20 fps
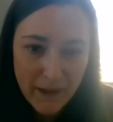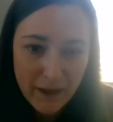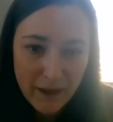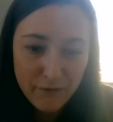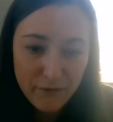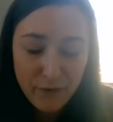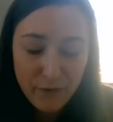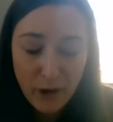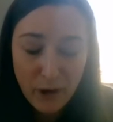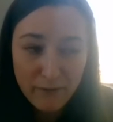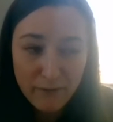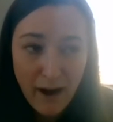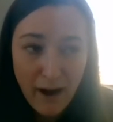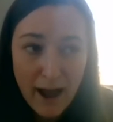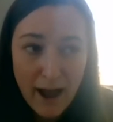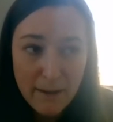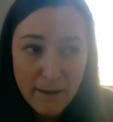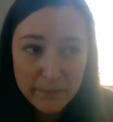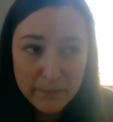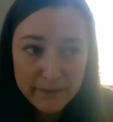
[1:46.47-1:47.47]
And for our
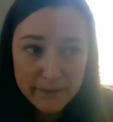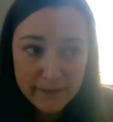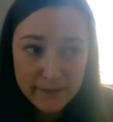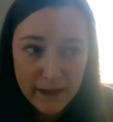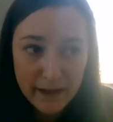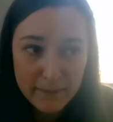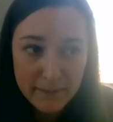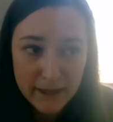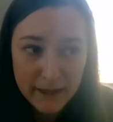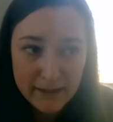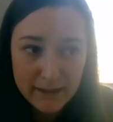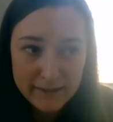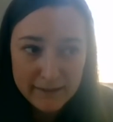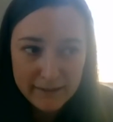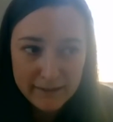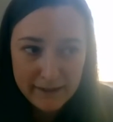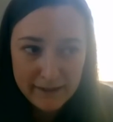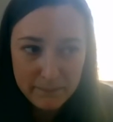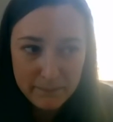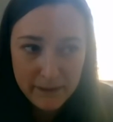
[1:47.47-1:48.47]
reps, I mean, it
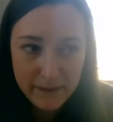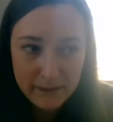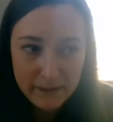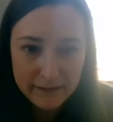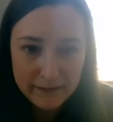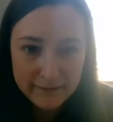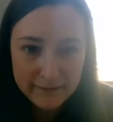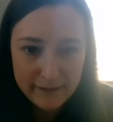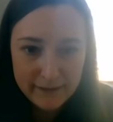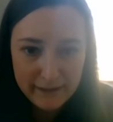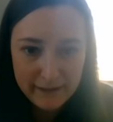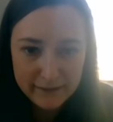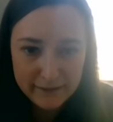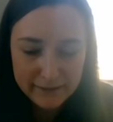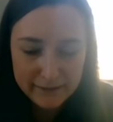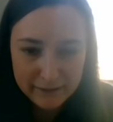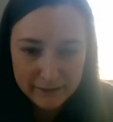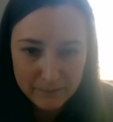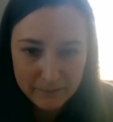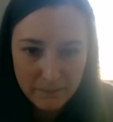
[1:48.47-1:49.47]
typically
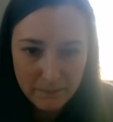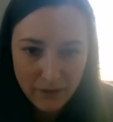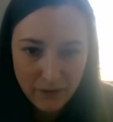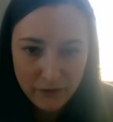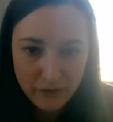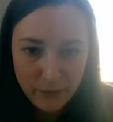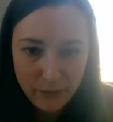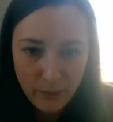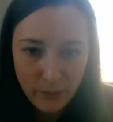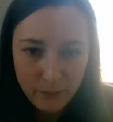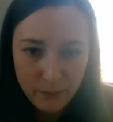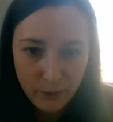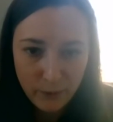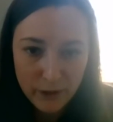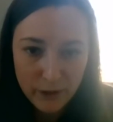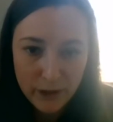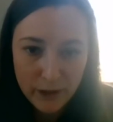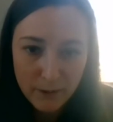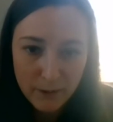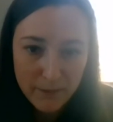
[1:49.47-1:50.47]
takes 6 months to a
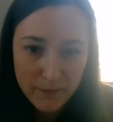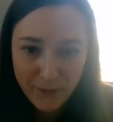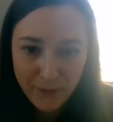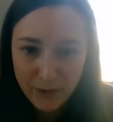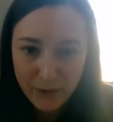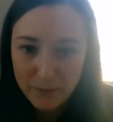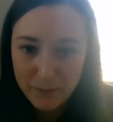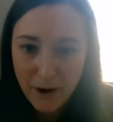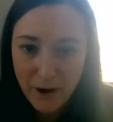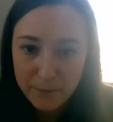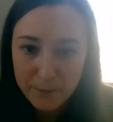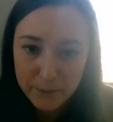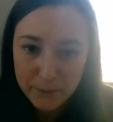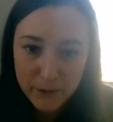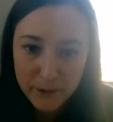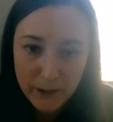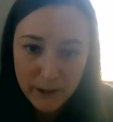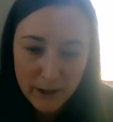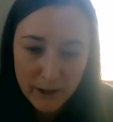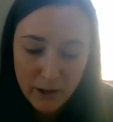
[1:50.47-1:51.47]
full year before they're
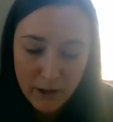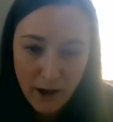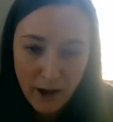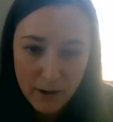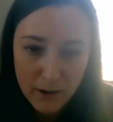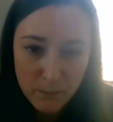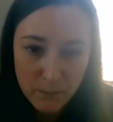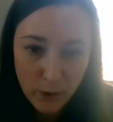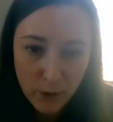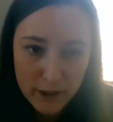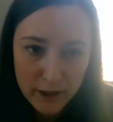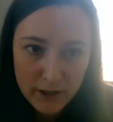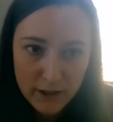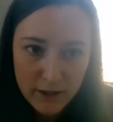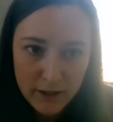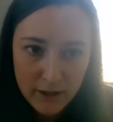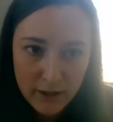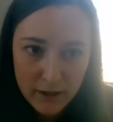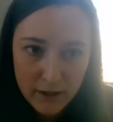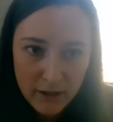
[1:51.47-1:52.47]
properly onboarded,